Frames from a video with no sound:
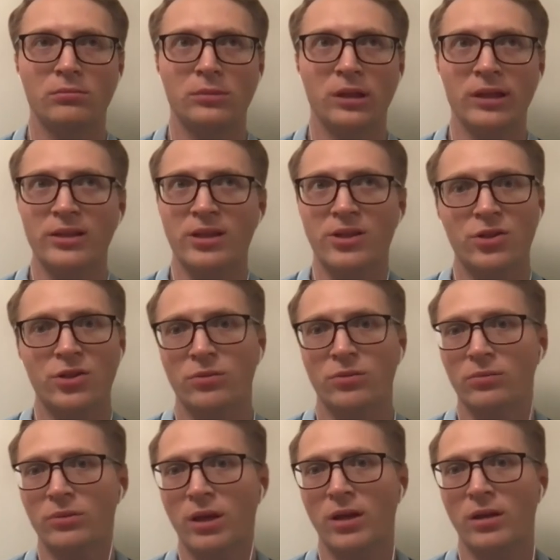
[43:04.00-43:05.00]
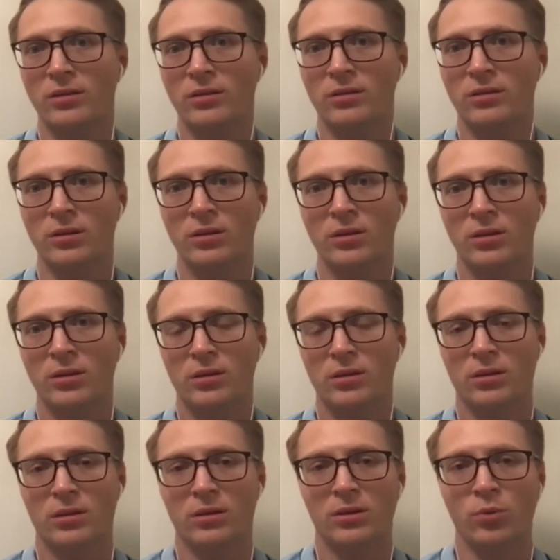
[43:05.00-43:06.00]
Let's assume that
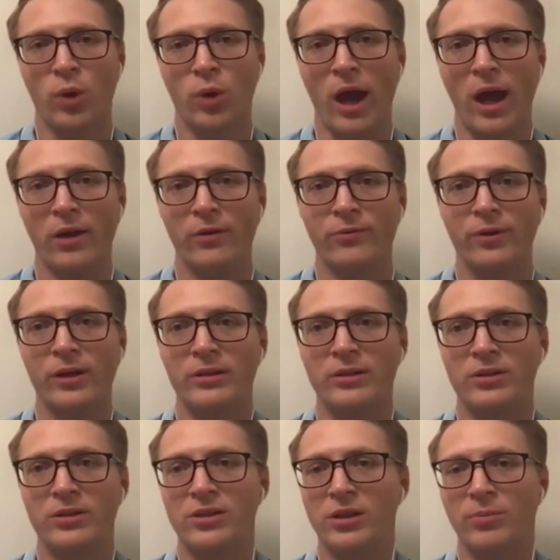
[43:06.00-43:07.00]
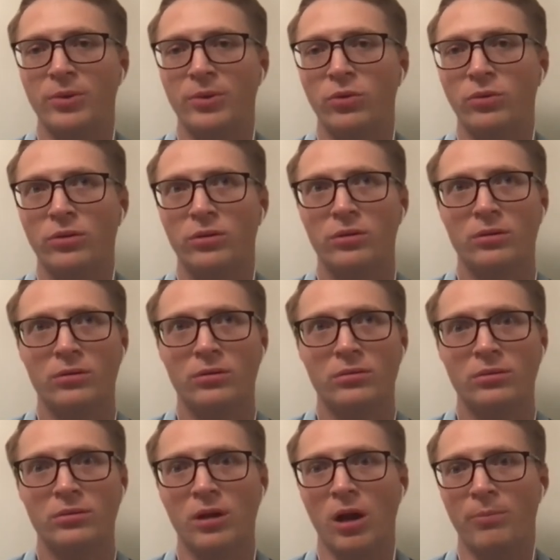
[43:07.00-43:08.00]
we have a distributed
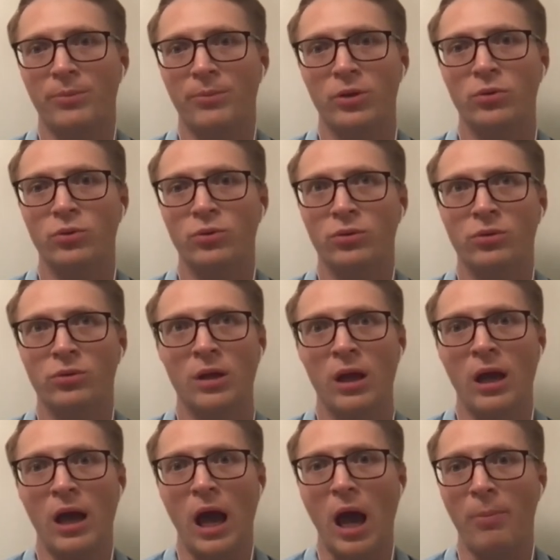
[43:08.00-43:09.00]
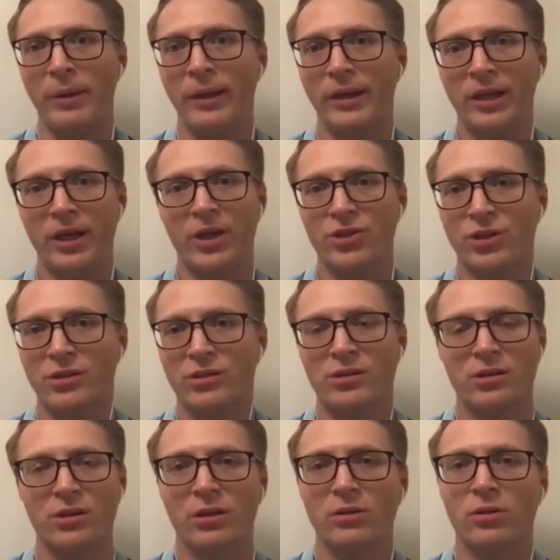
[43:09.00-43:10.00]
compute
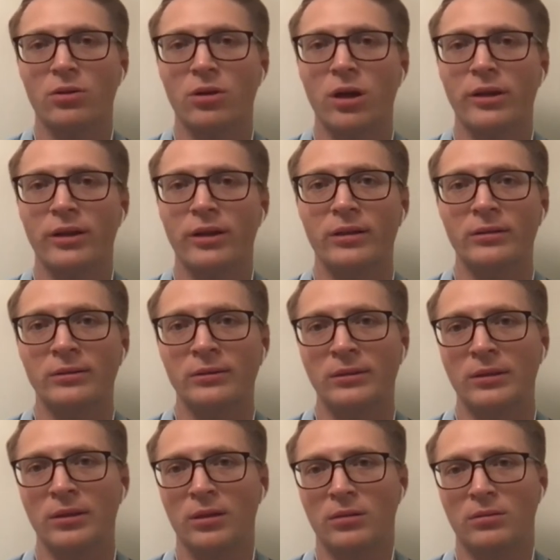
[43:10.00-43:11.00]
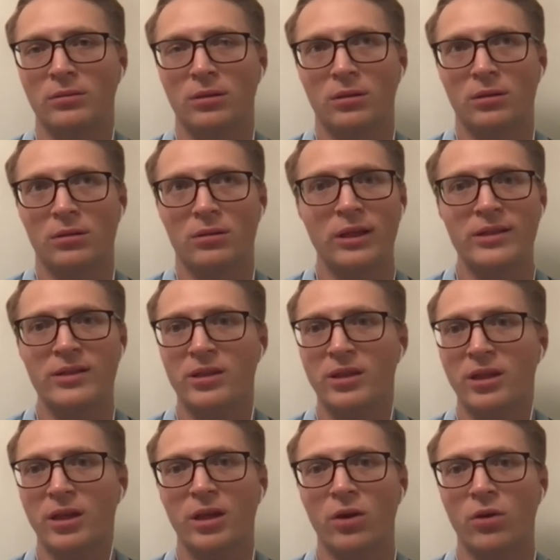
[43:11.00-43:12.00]
applications that are running, let's
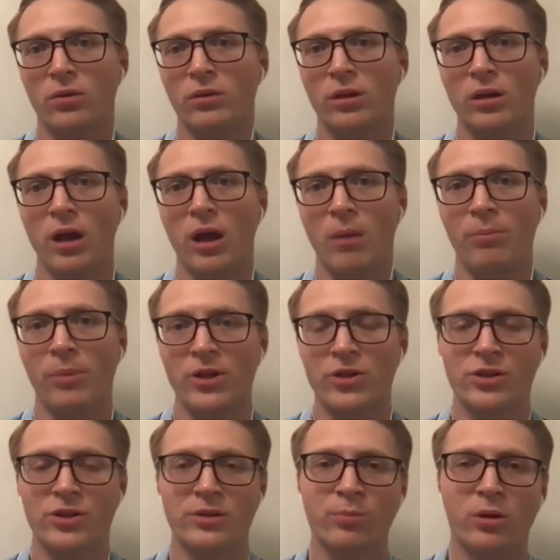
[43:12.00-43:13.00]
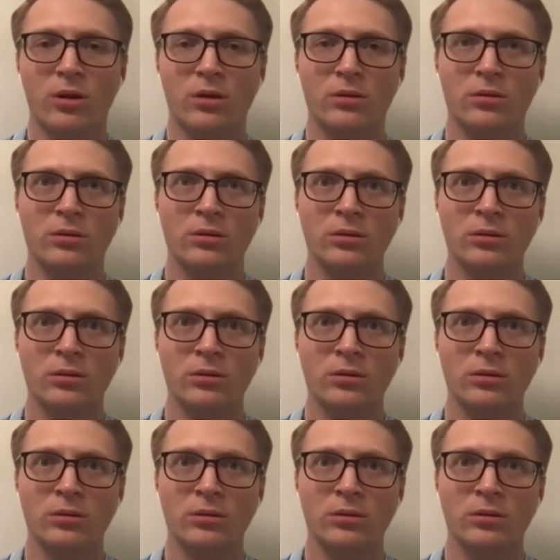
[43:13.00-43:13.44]
say, on Apache Spark.